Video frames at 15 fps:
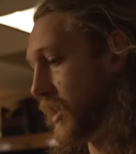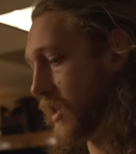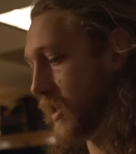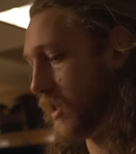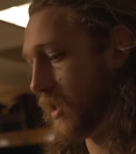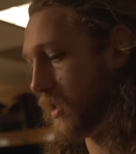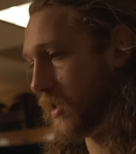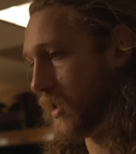
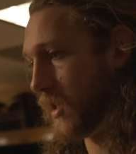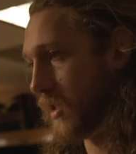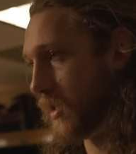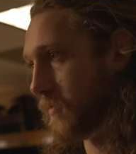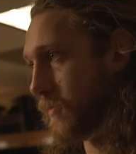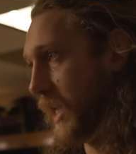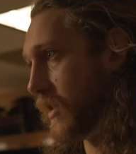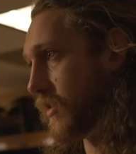and, and
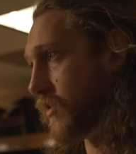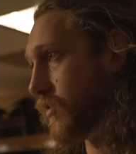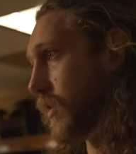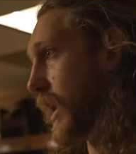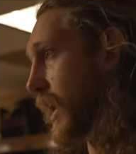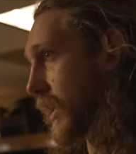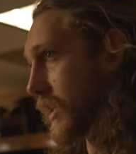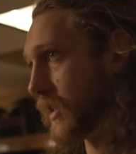uh, pounding the
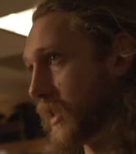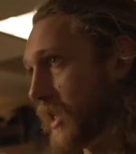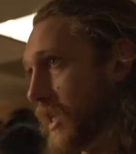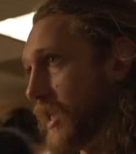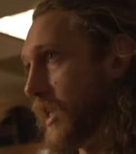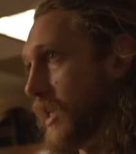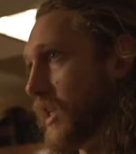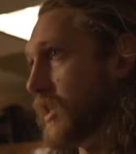rock and
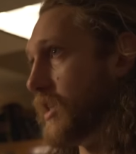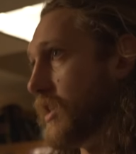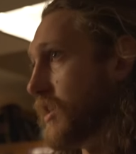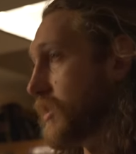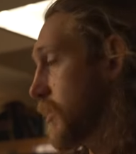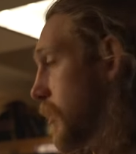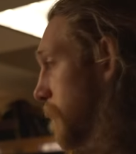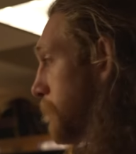getting it into the
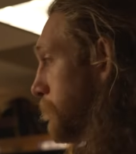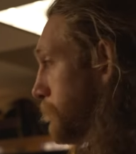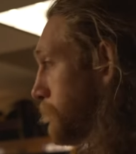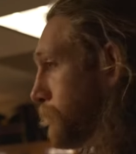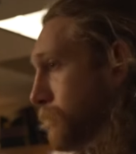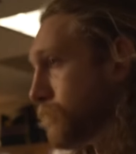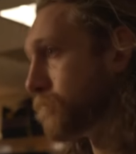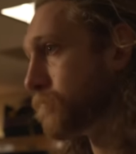end zone.
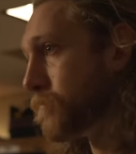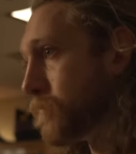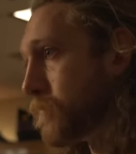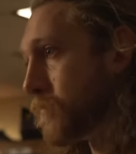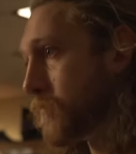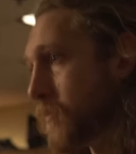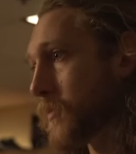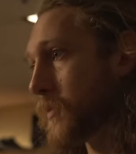That
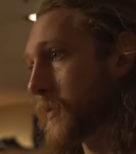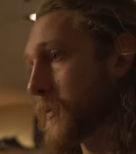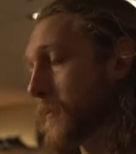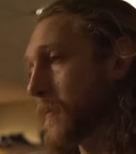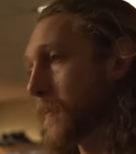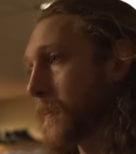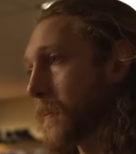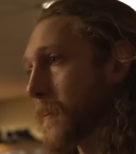second half
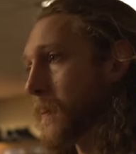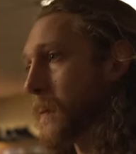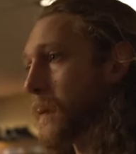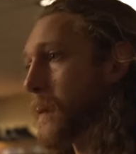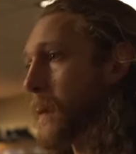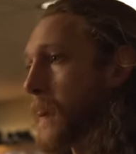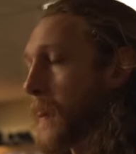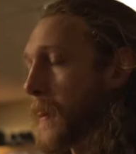sequence where it
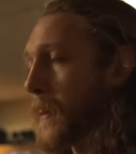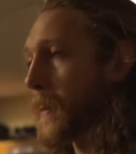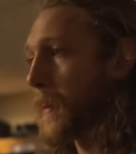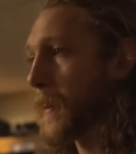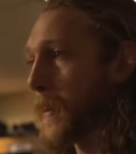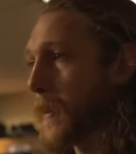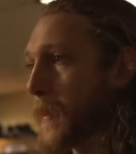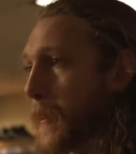was your
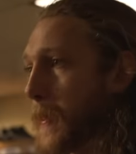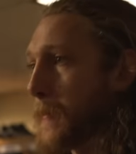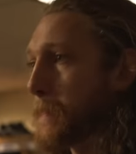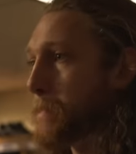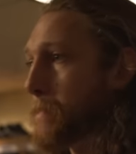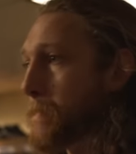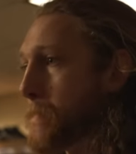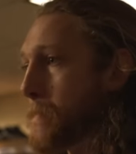touchdown, the
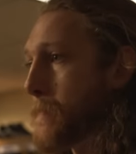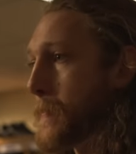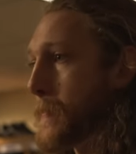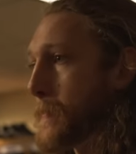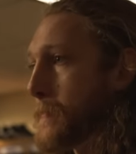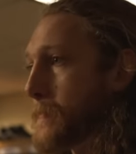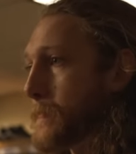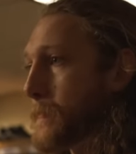
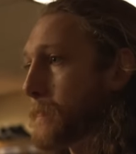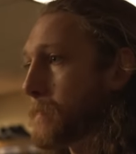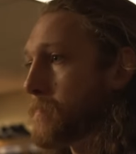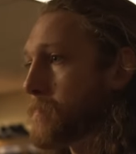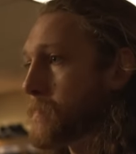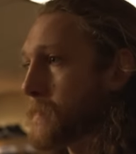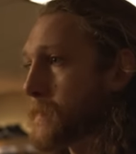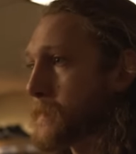interception, and then
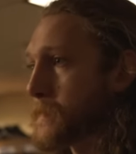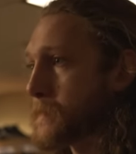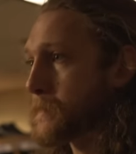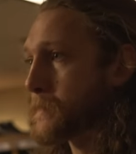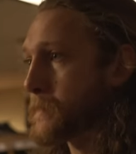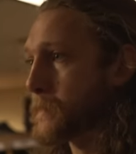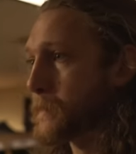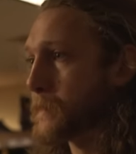another
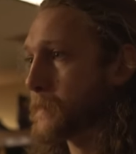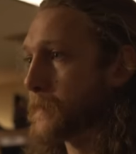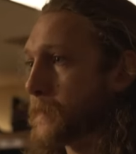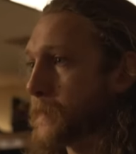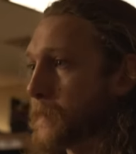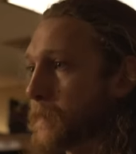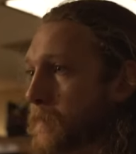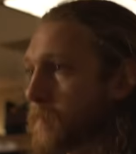touchdown
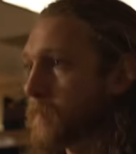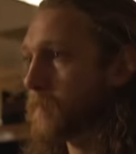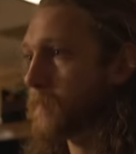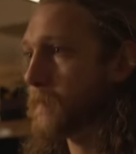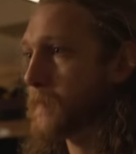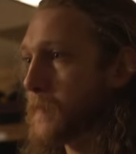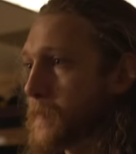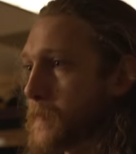immediately after
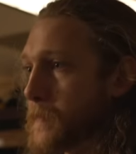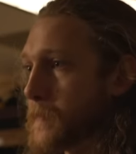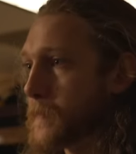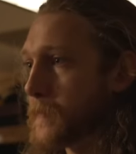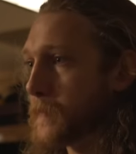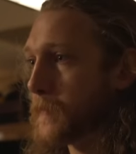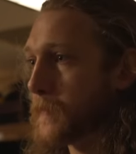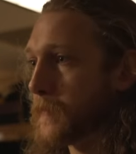that. How big
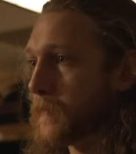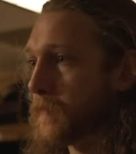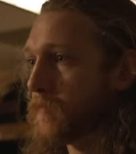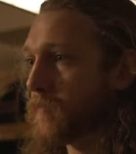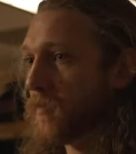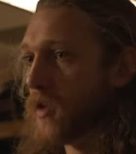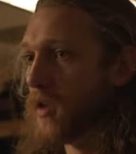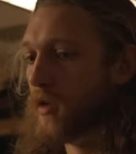was that?
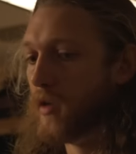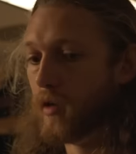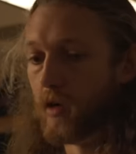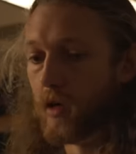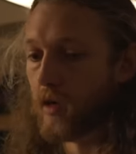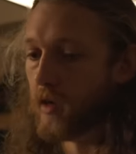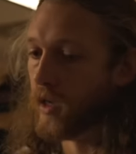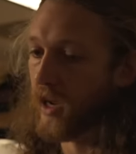
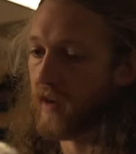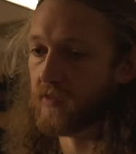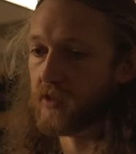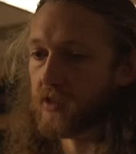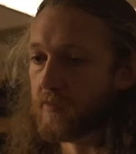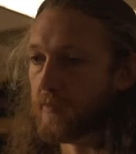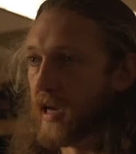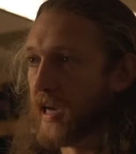Uh,
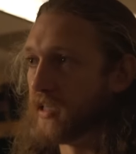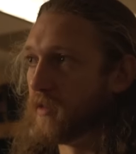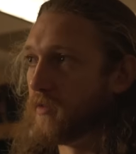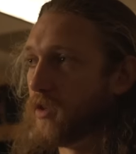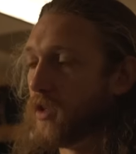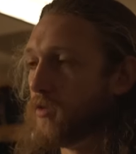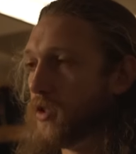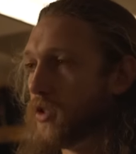obviously massive.
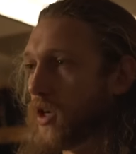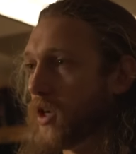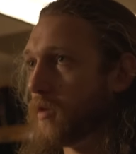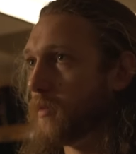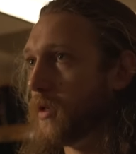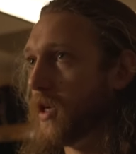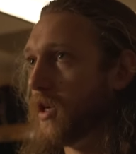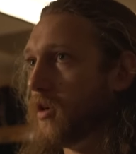You know, we talk
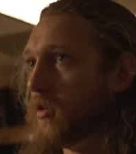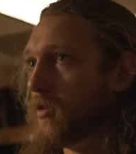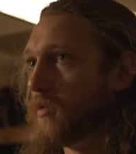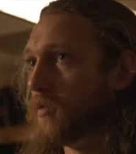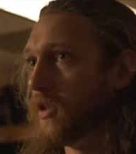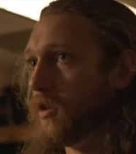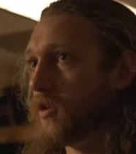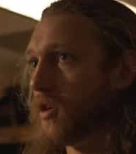
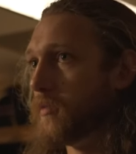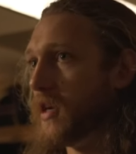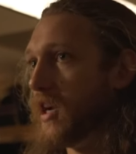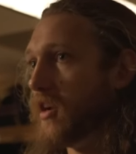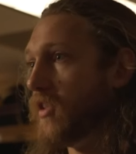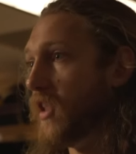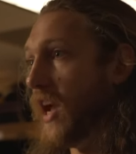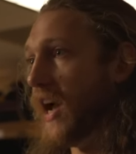about you know coming
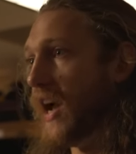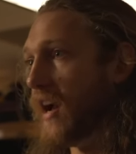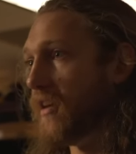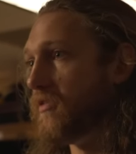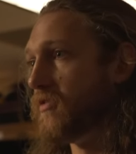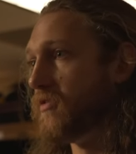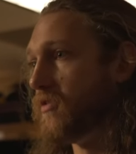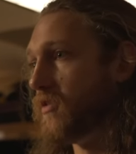out of the
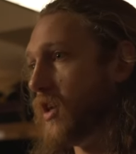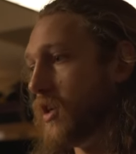half uh,